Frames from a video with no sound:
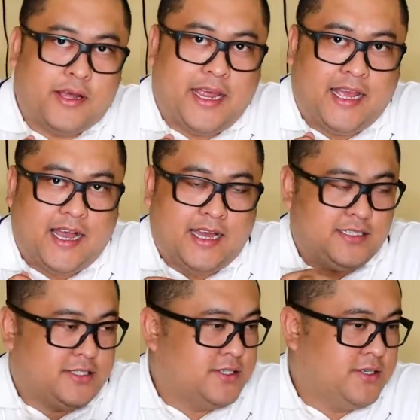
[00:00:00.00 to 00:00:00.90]
Okay
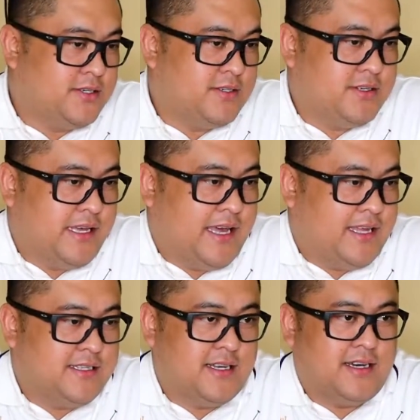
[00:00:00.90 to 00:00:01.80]
guys, so
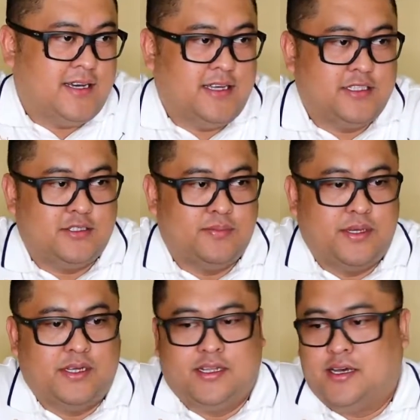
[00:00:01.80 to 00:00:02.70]
yeah, it's
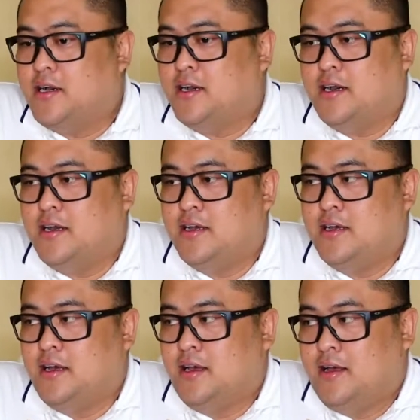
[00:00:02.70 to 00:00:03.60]
been a
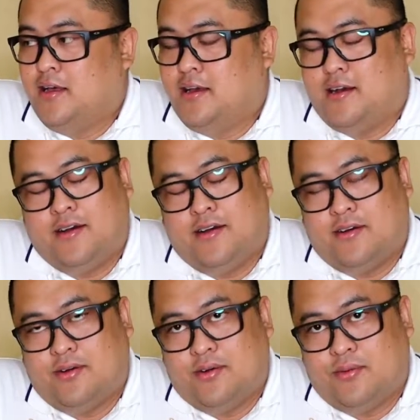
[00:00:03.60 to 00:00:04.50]

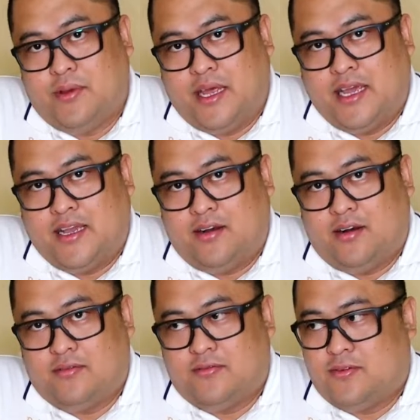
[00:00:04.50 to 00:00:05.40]
week
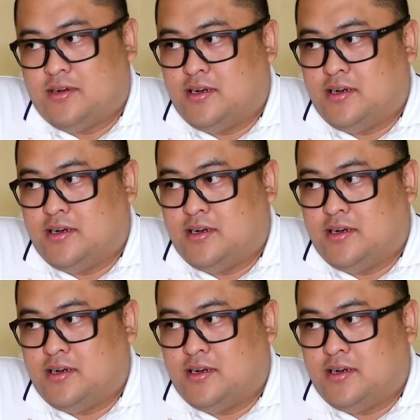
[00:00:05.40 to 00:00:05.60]
of